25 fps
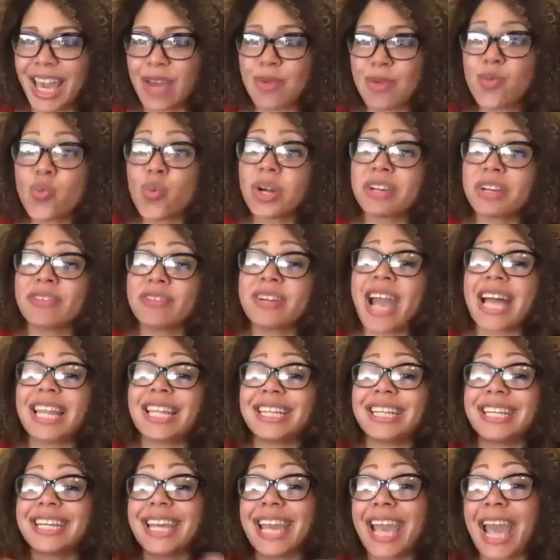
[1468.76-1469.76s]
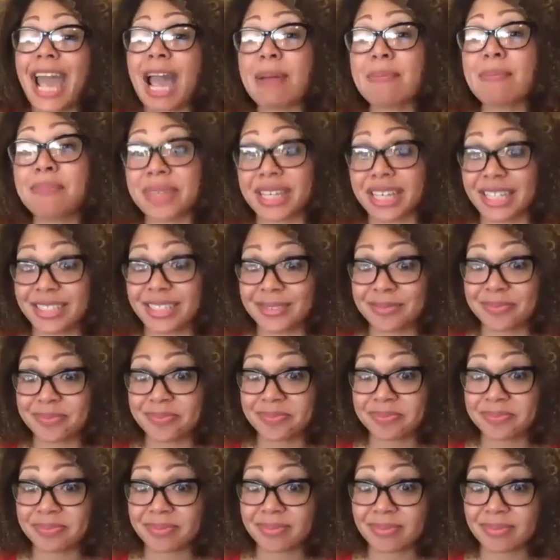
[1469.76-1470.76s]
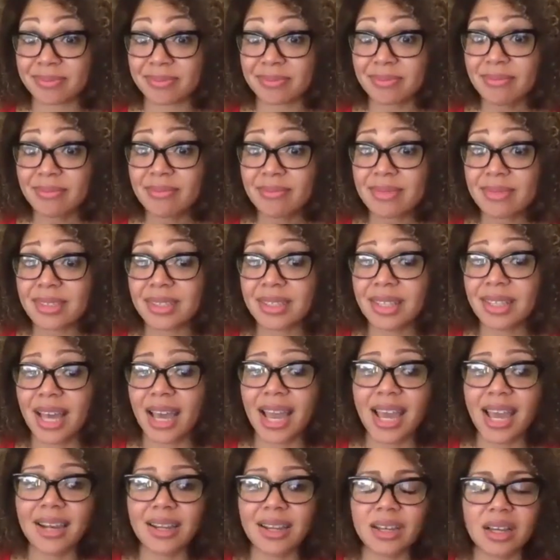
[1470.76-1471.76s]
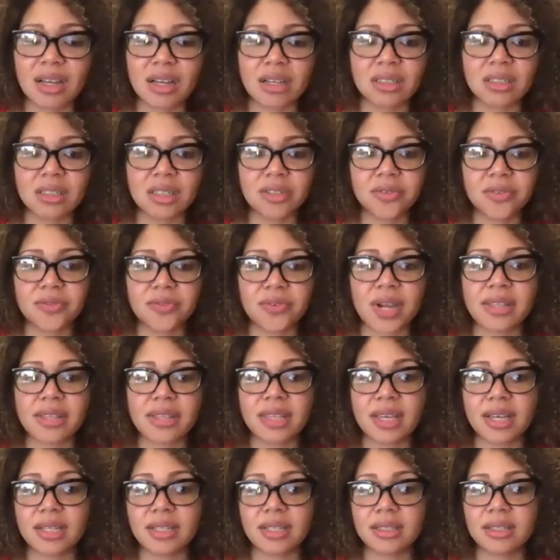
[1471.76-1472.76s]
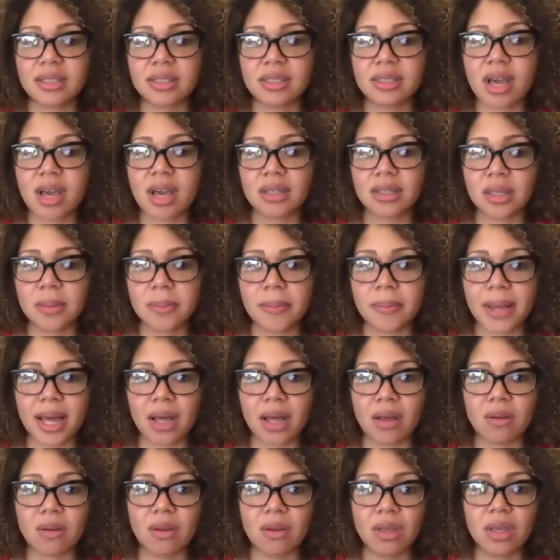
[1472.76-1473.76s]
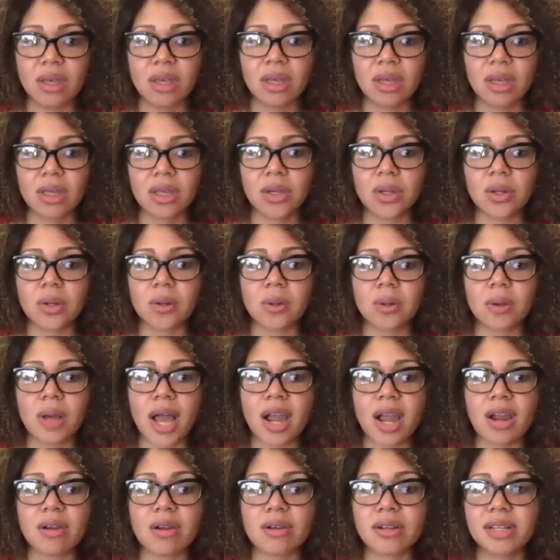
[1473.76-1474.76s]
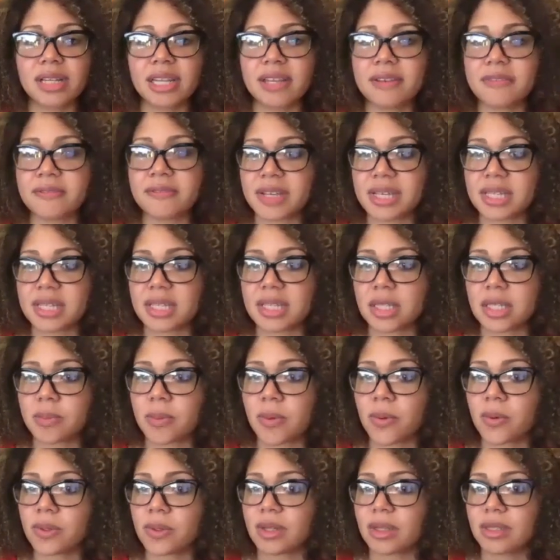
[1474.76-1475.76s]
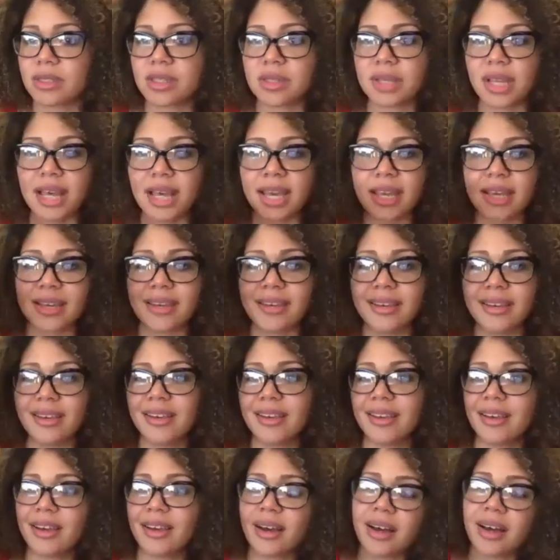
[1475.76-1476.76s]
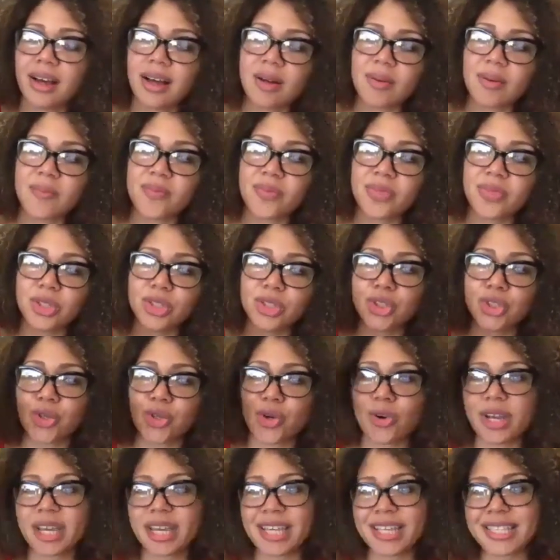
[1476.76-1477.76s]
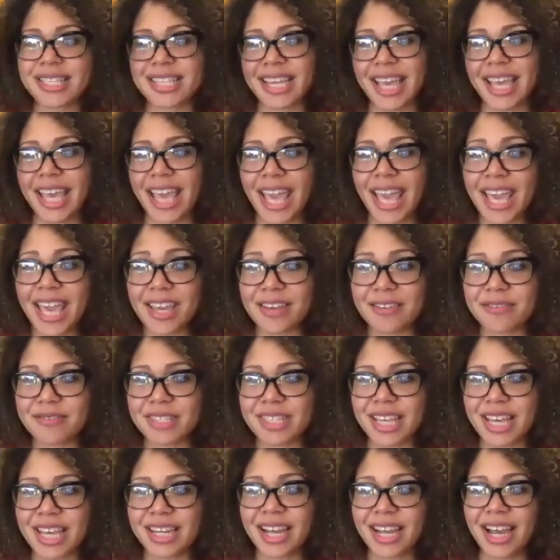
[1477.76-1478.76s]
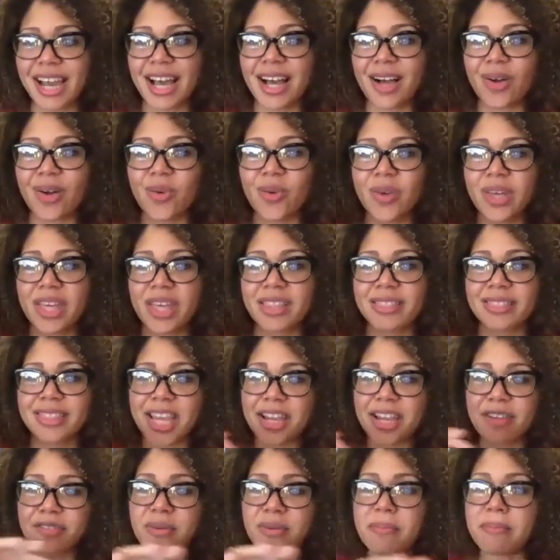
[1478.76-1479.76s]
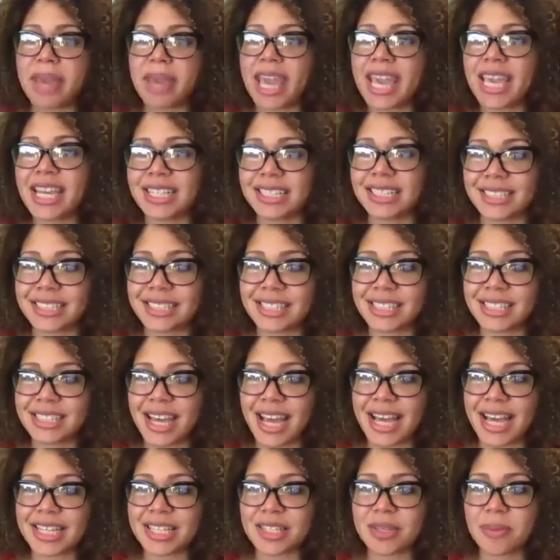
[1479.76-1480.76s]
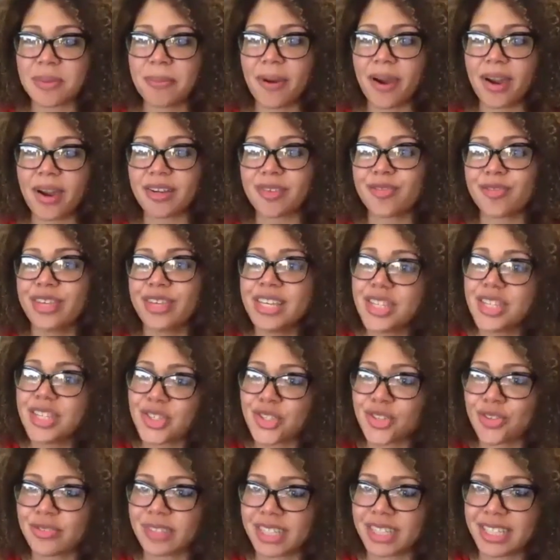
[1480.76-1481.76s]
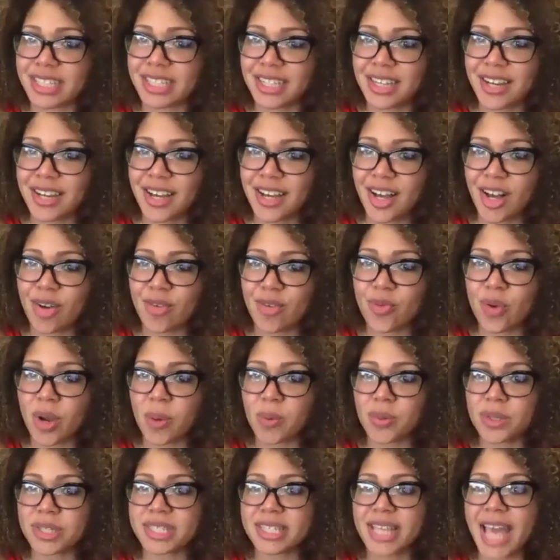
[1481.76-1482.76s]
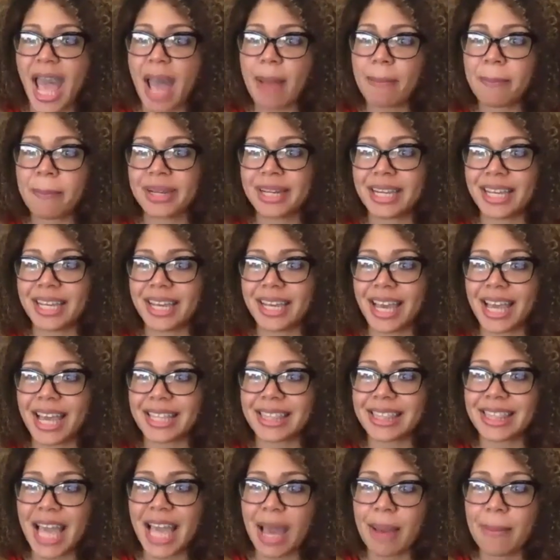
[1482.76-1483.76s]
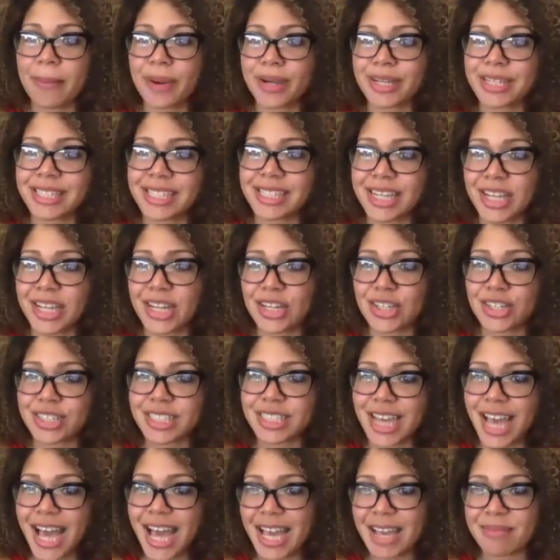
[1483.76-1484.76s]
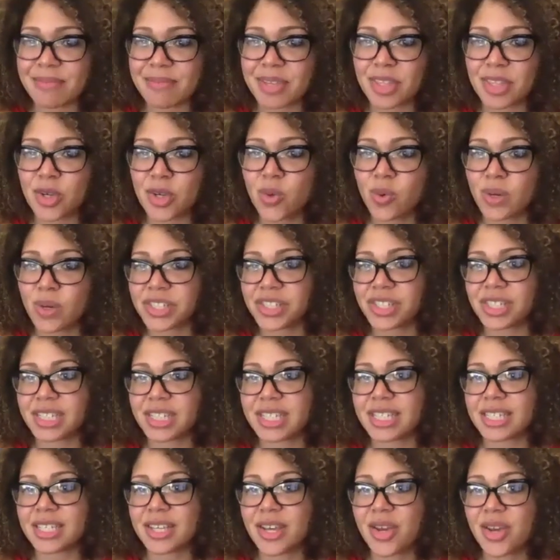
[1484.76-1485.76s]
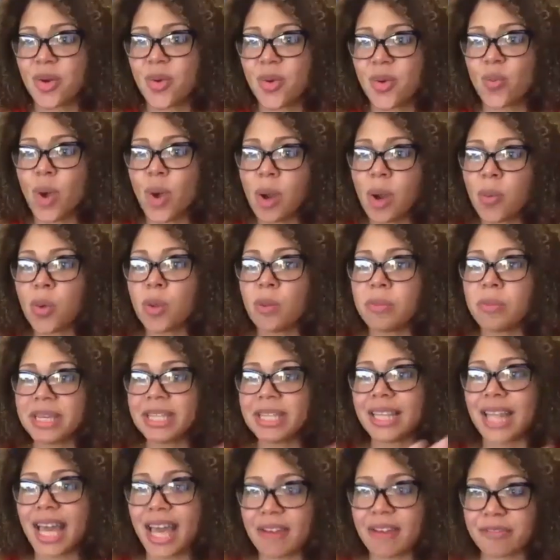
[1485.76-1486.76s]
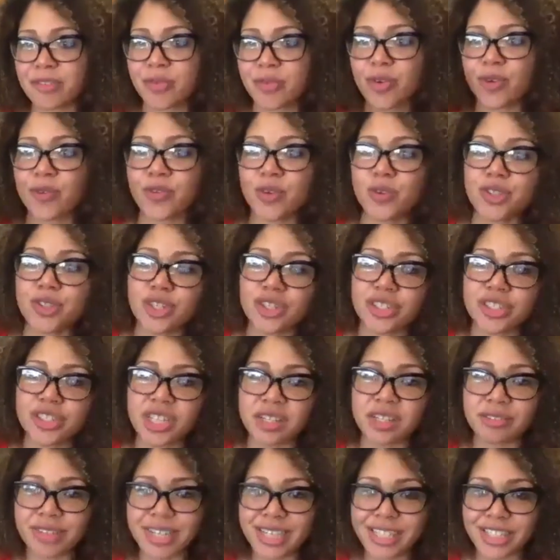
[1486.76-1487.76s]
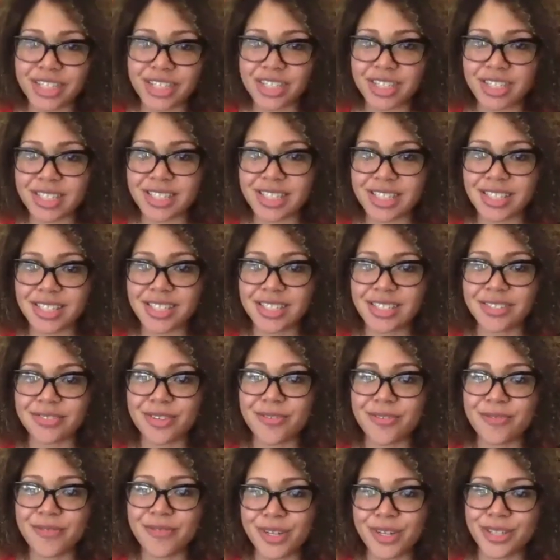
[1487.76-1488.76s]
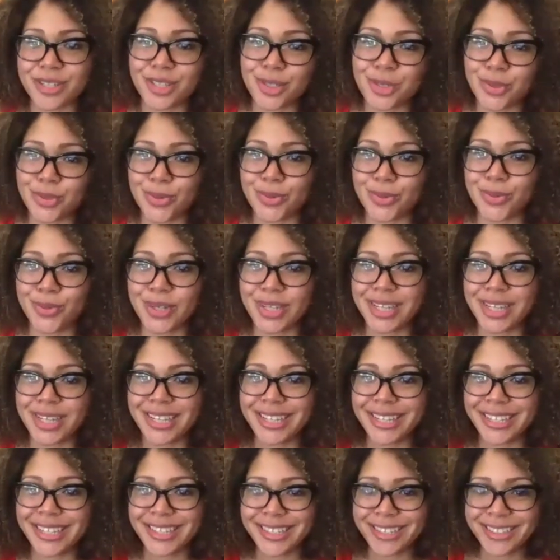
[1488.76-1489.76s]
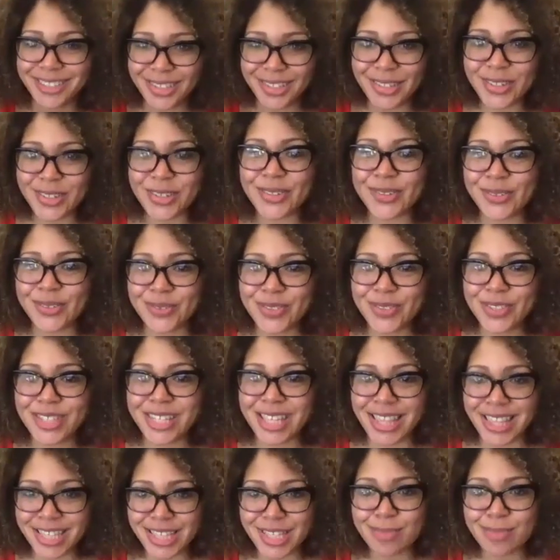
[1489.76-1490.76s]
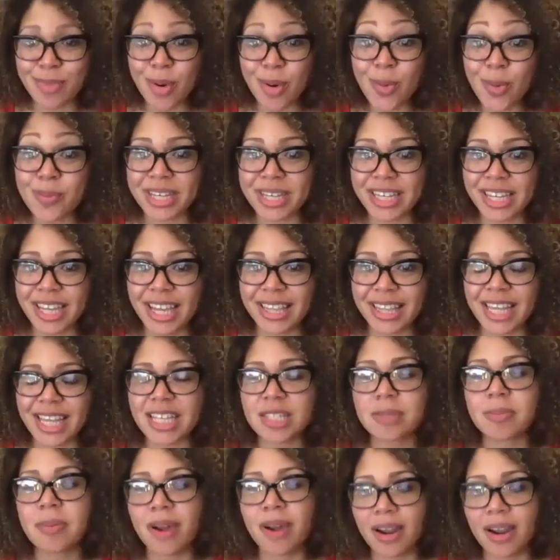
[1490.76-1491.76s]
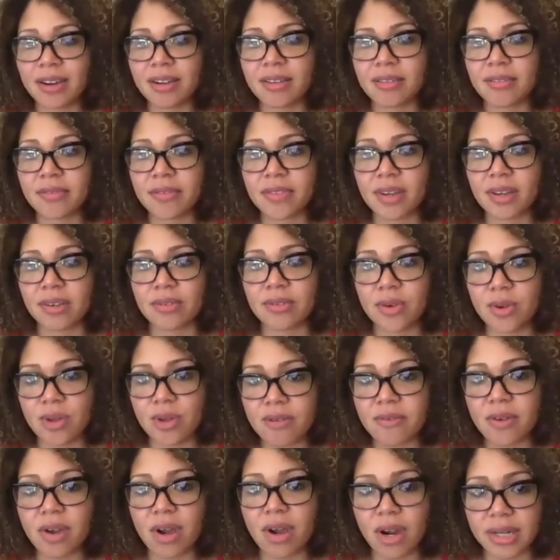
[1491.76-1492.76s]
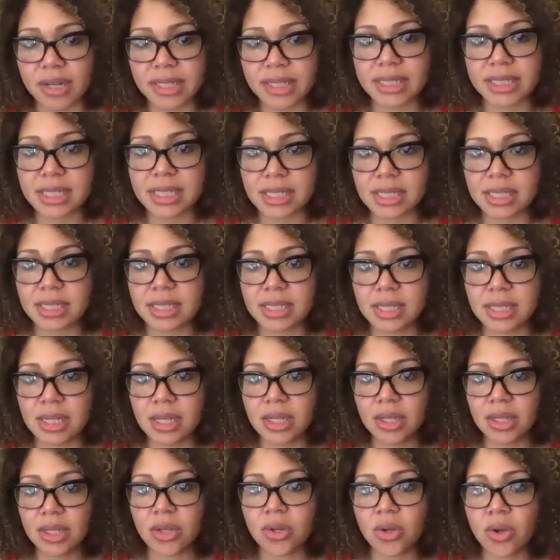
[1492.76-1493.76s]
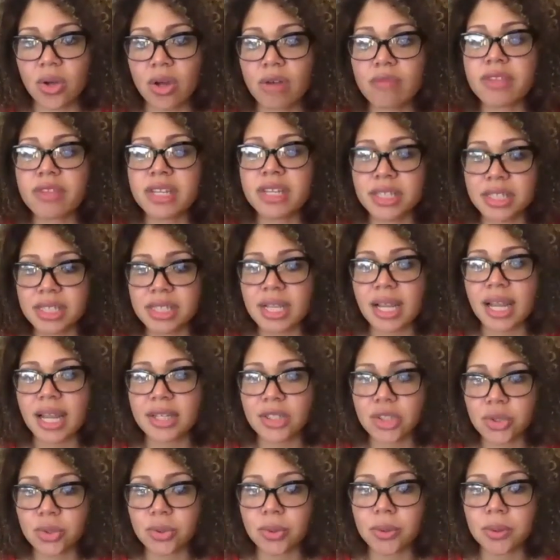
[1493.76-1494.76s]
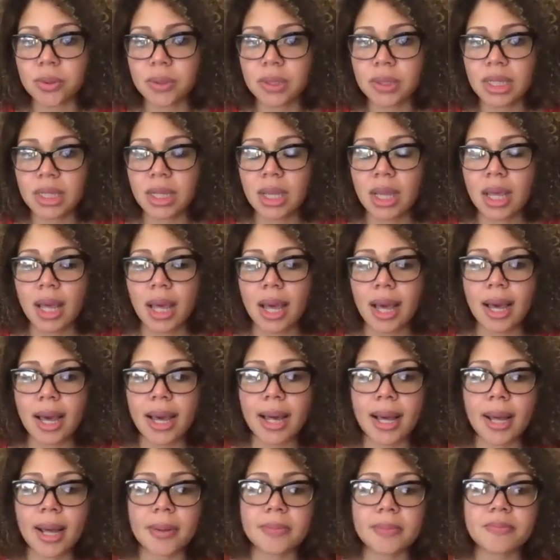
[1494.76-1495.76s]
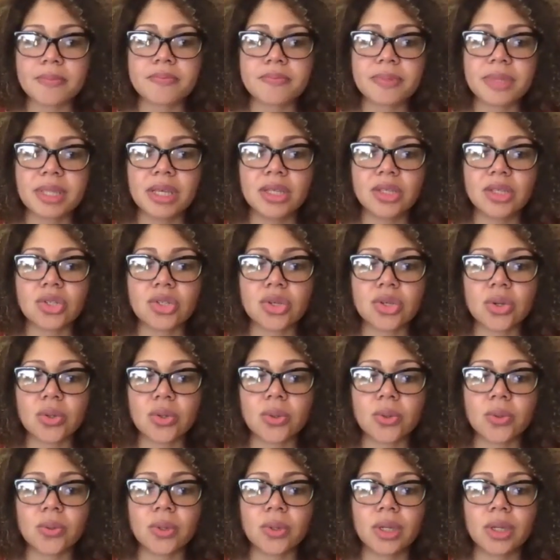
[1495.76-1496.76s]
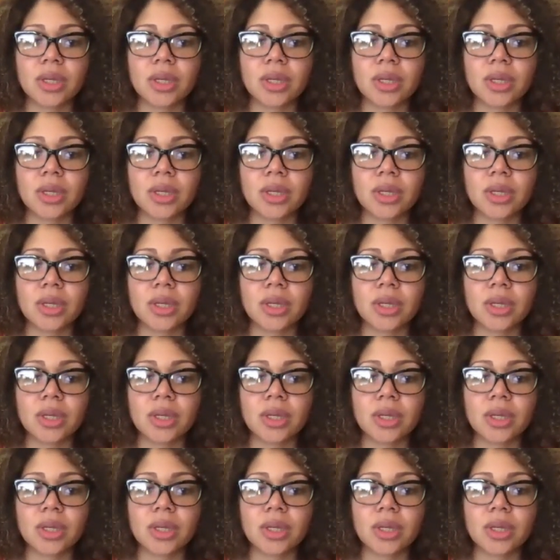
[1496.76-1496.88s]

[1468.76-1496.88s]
and what reality can be. I had a, a good friend that talked about, you know, hieroglyphics and spoke to like um, the drawings in caves and how they remained as a part of history of what was happening at that particular time. And the question is, what will be left for future generations to refer to, you know, to this moment? And that's part of the role of the artist, you know, of the intellectual um, and so,